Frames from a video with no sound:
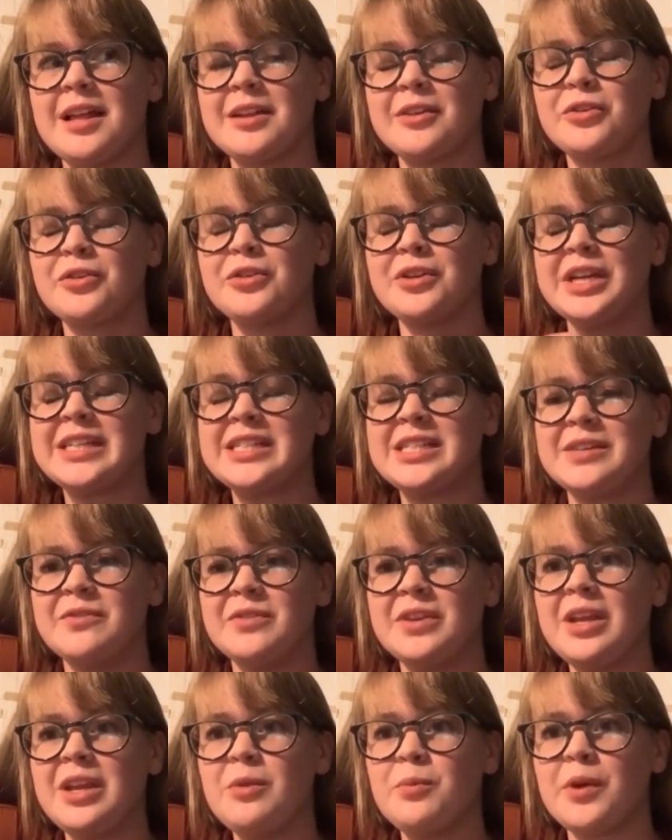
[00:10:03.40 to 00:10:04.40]
of
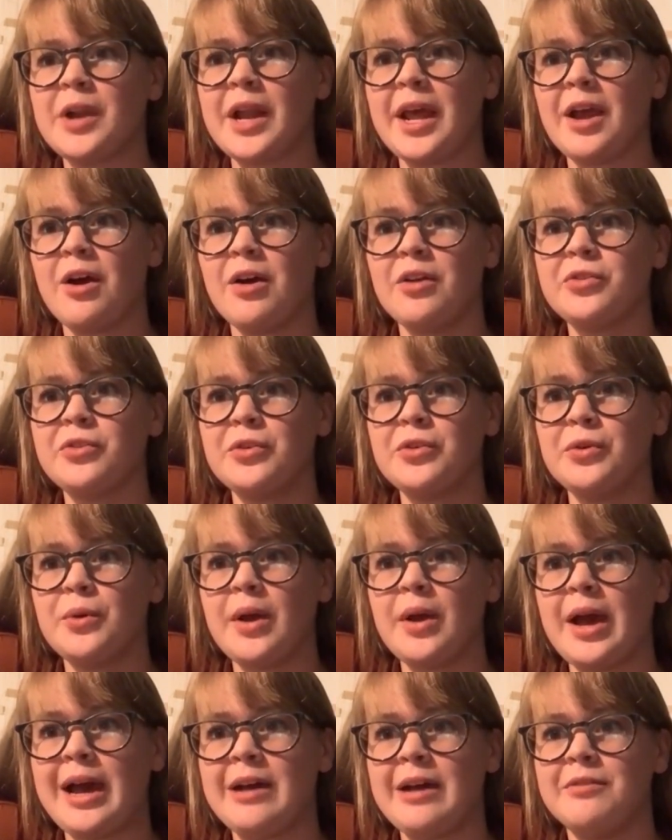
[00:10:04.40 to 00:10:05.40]
creativity, but I also
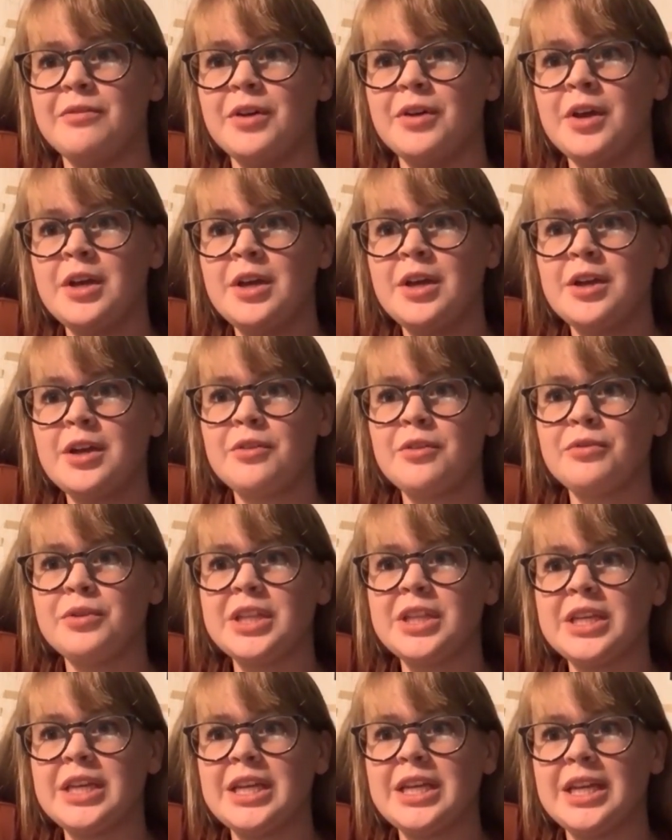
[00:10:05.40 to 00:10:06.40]
have a
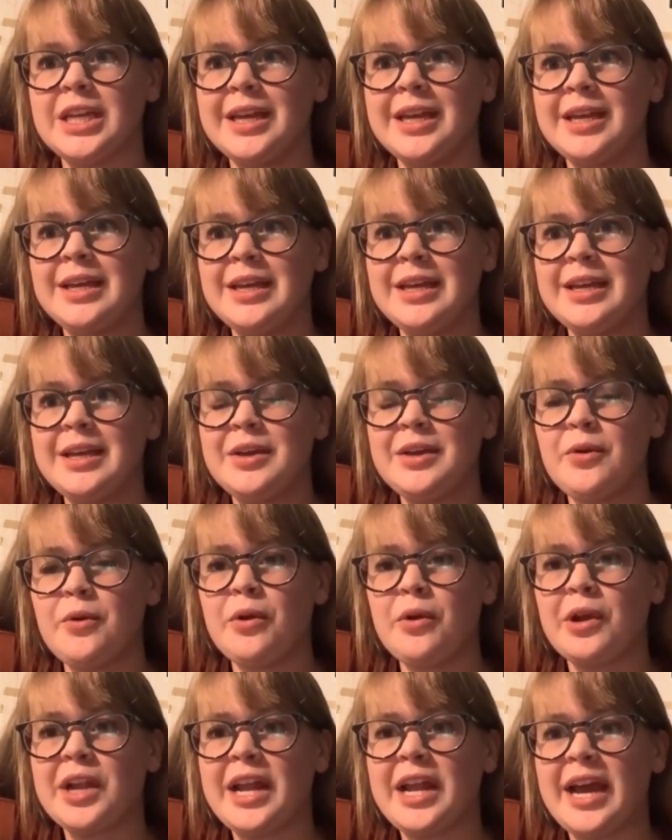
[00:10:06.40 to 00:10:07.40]
really
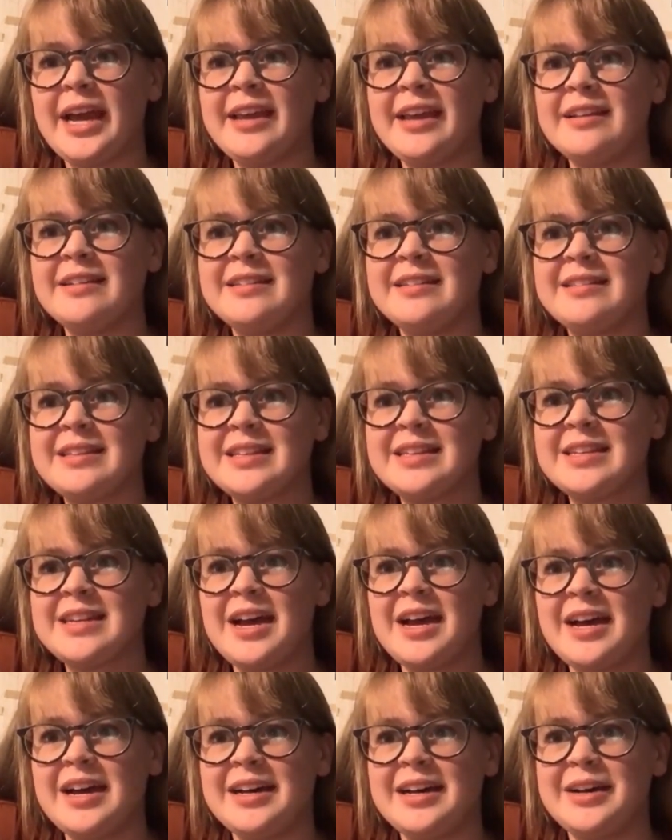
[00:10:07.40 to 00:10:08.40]
organized
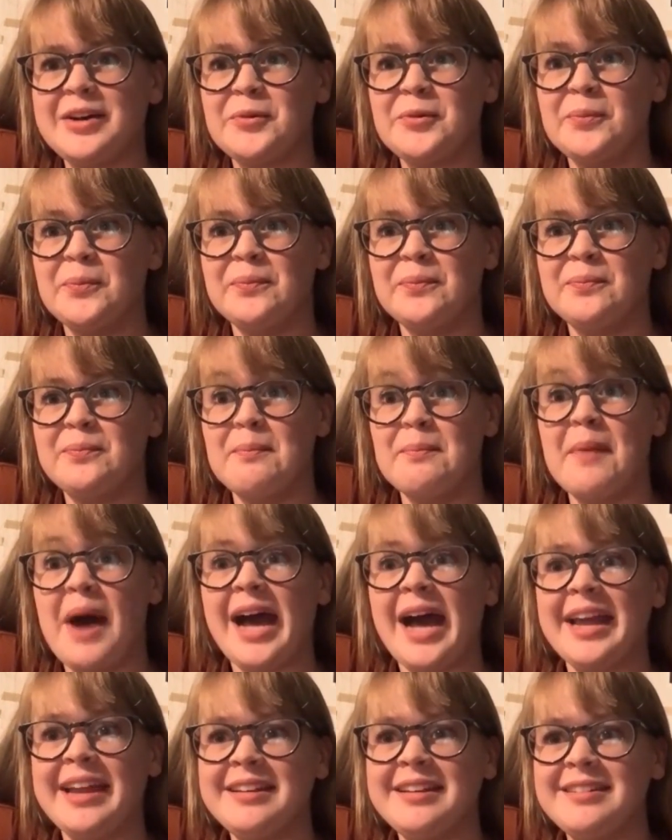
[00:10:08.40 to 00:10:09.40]

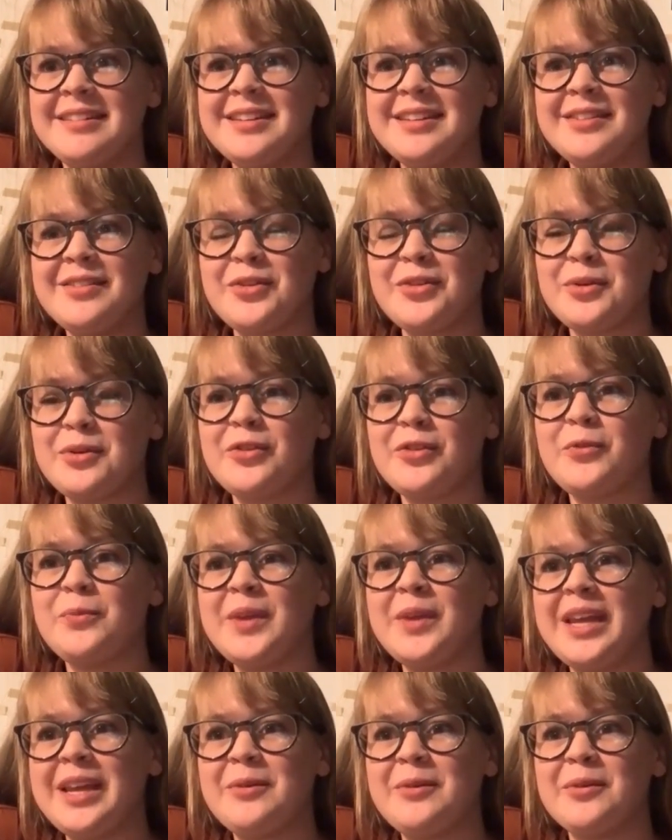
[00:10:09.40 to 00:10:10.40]
mind, so to
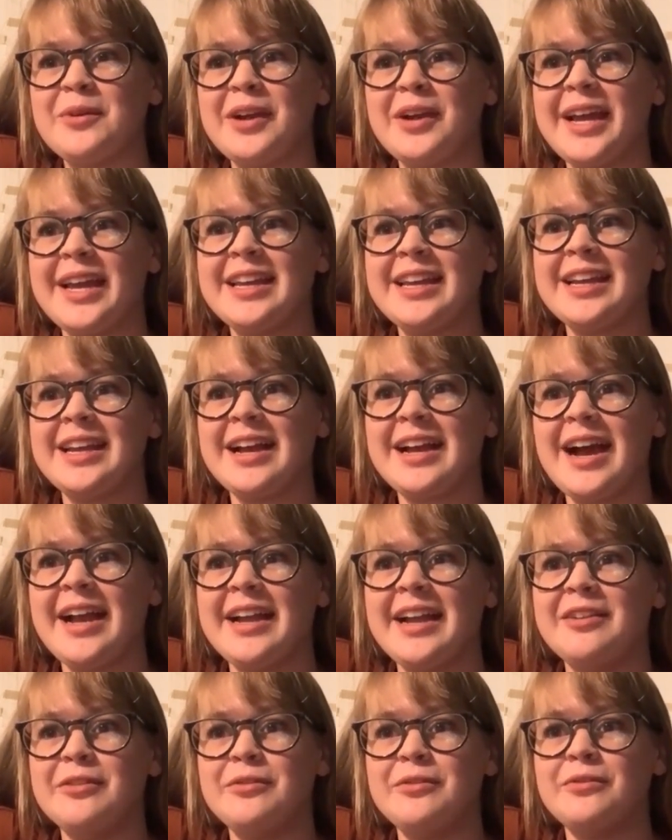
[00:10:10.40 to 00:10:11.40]
speak, where I can
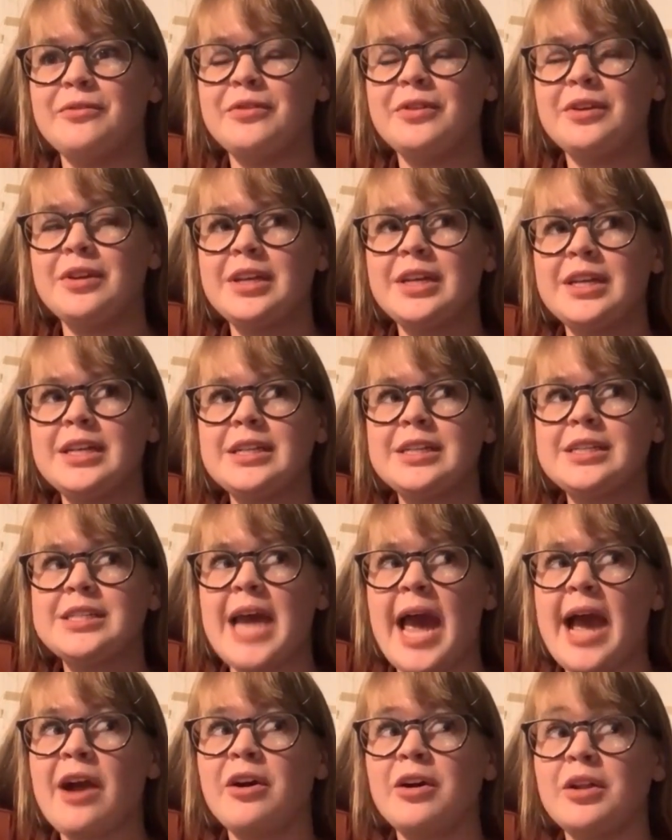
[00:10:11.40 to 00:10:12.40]
kind of
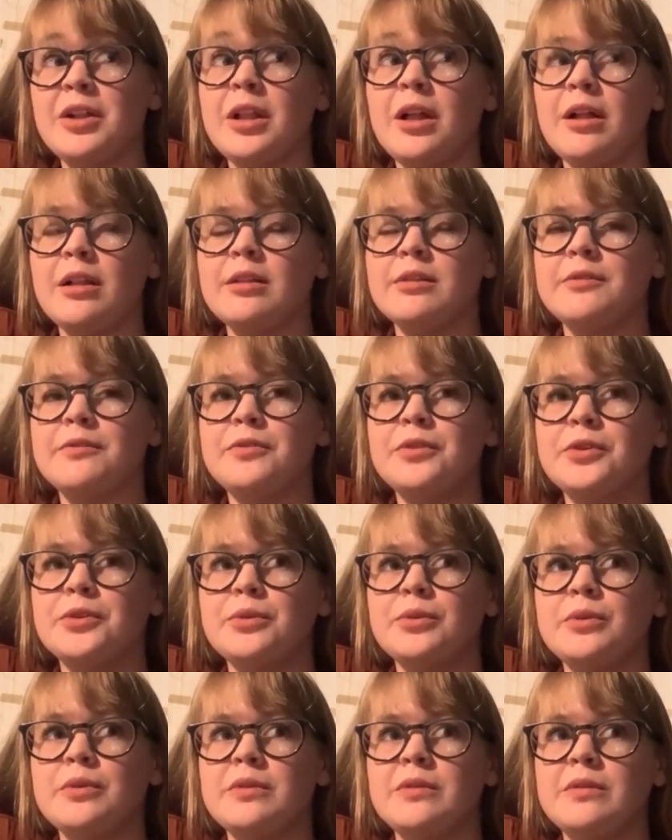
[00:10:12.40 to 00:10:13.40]
tackle all of
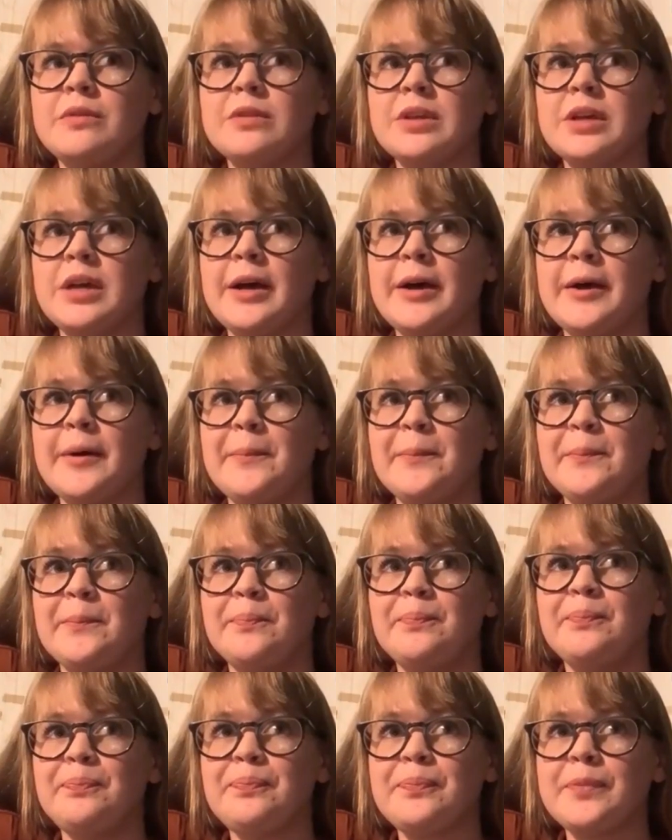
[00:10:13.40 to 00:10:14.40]
those
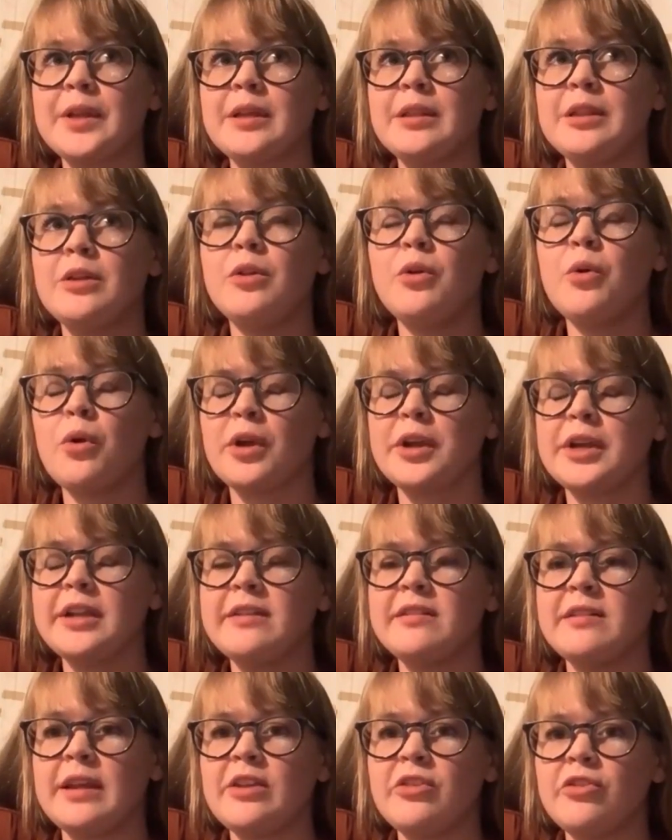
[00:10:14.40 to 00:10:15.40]
little
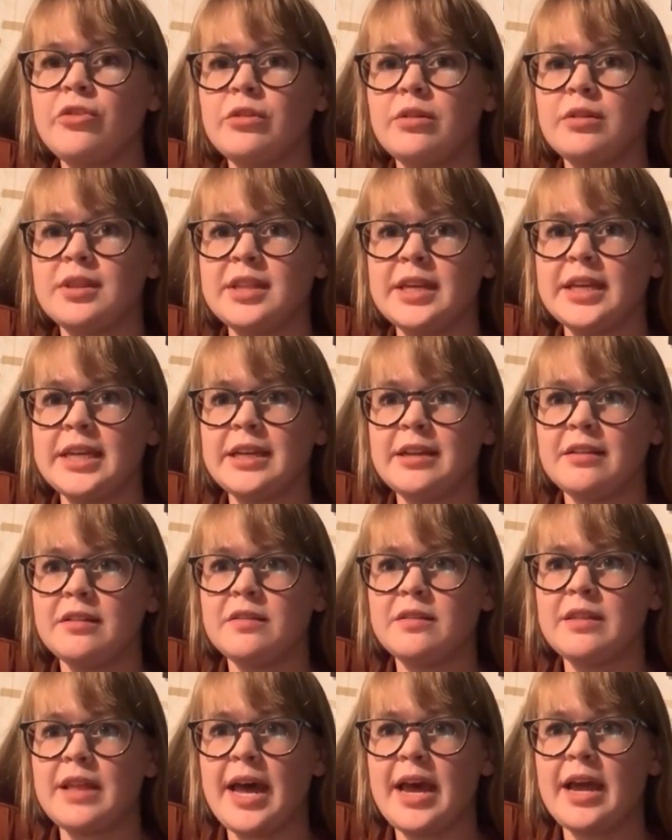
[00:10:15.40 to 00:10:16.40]
organizational
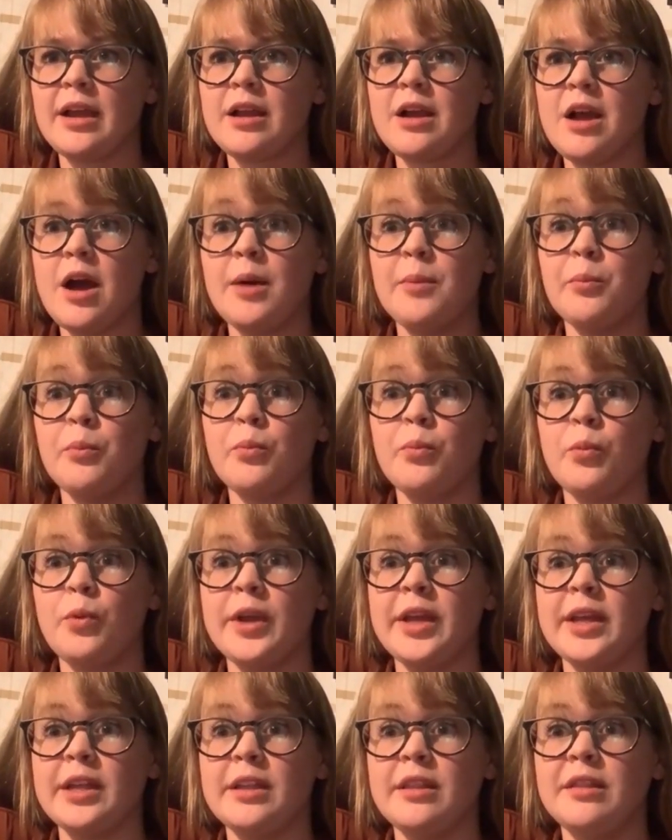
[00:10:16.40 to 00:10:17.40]
things that come
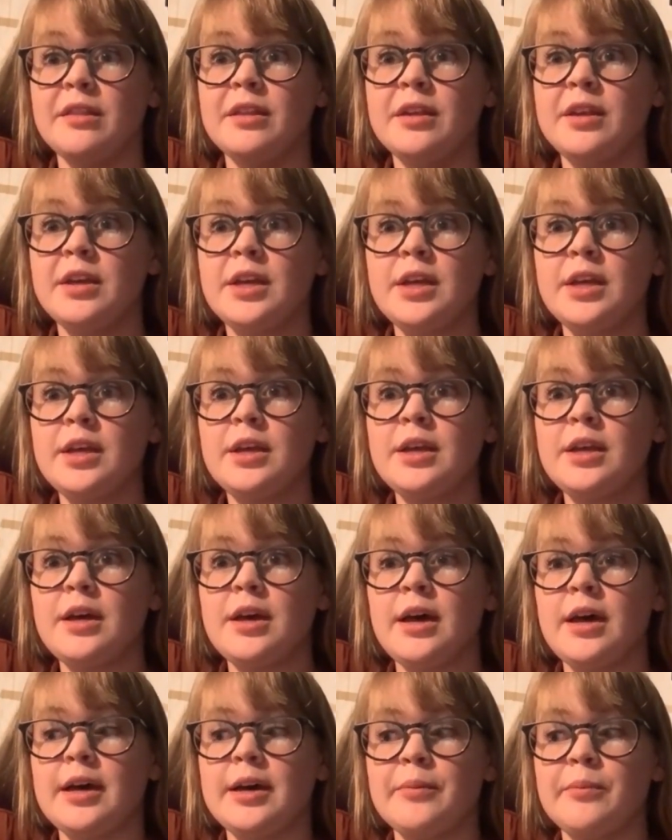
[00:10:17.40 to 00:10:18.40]
with,
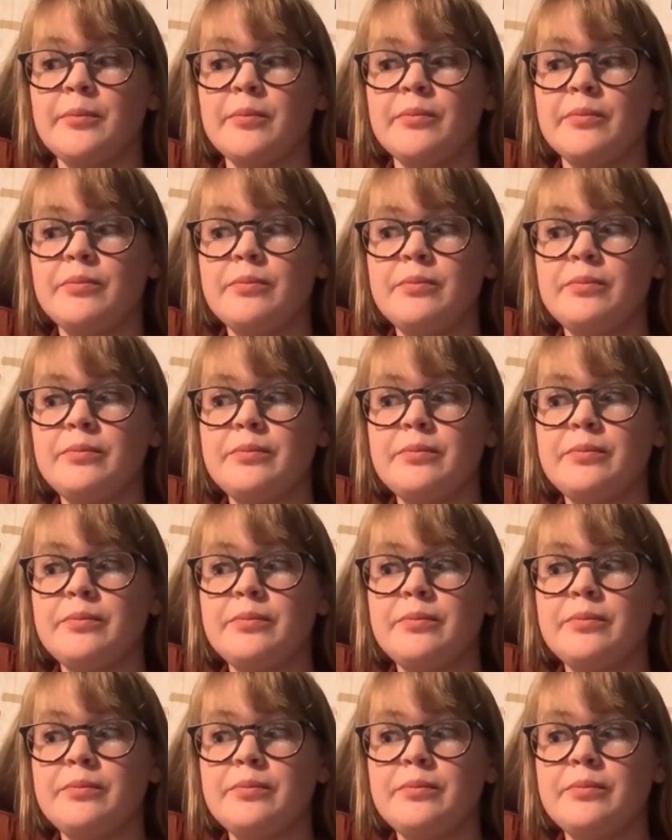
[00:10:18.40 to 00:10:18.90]
um,